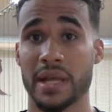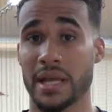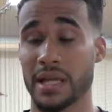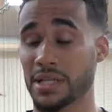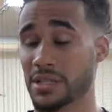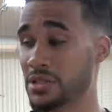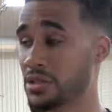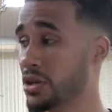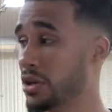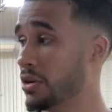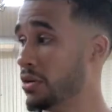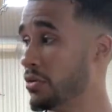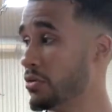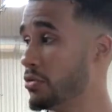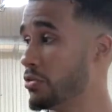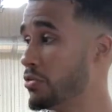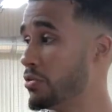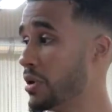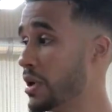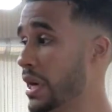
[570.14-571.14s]
And
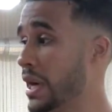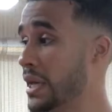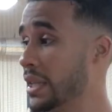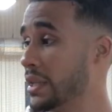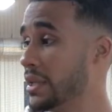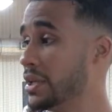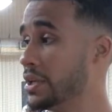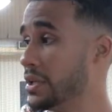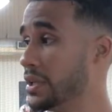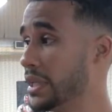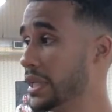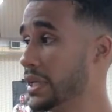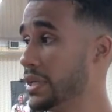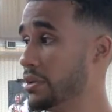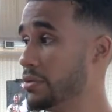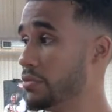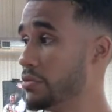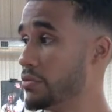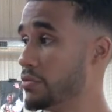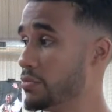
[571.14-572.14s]
so I
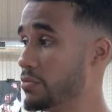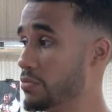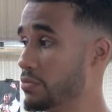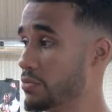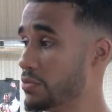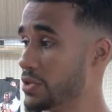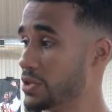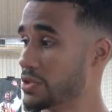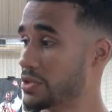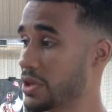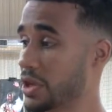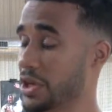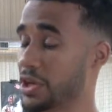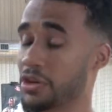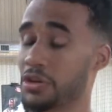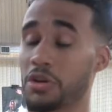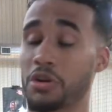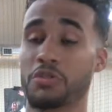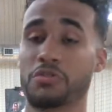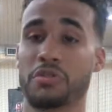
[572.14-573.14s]
literally
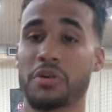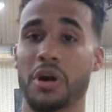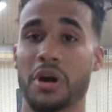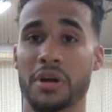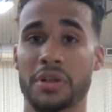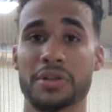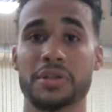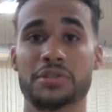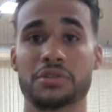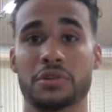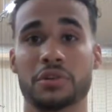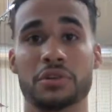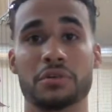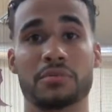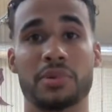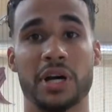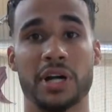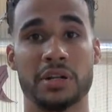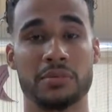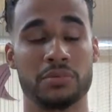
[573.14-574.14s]
started over on the total
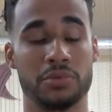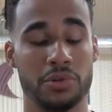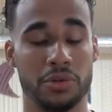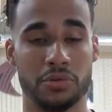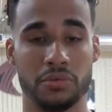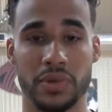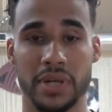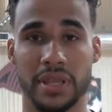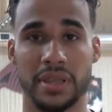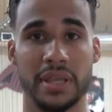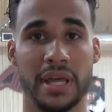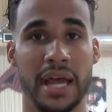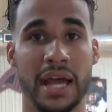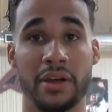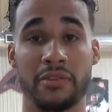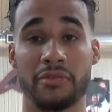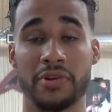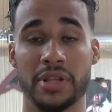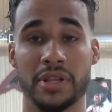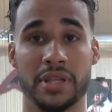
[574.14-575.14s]
body board with
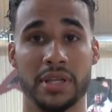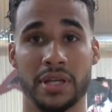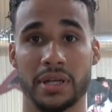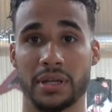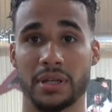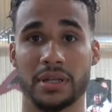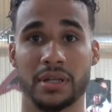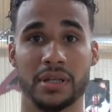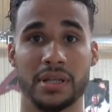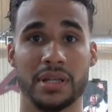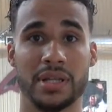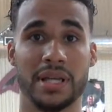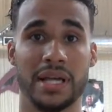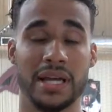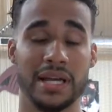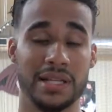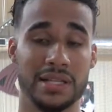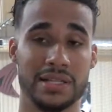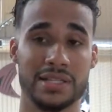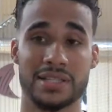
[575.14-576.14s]
everything.
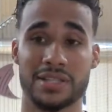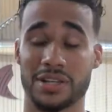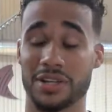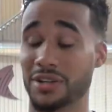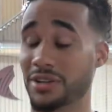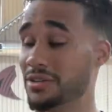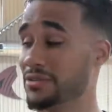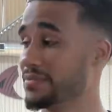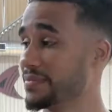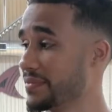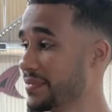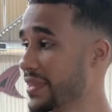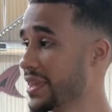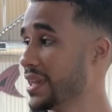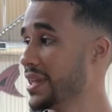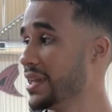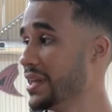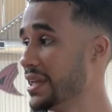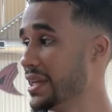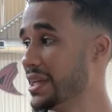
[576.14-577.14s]
And so,
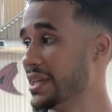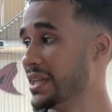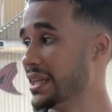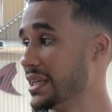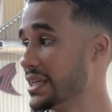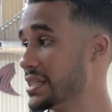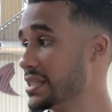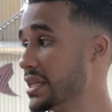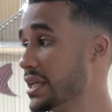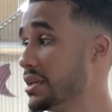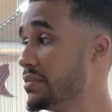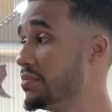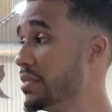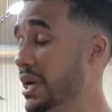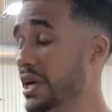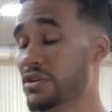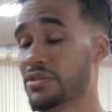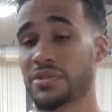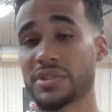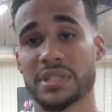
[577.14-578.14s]
like I said,
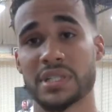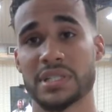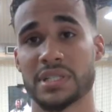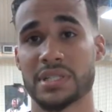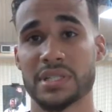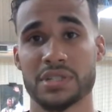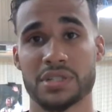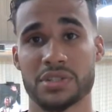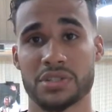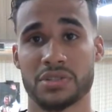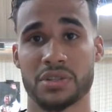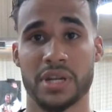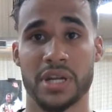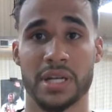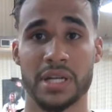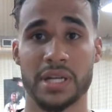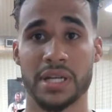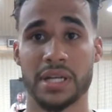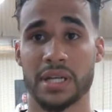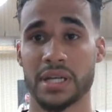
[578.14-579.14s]
band resistance
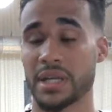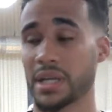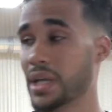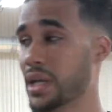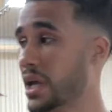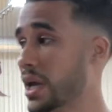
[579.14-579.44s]
training,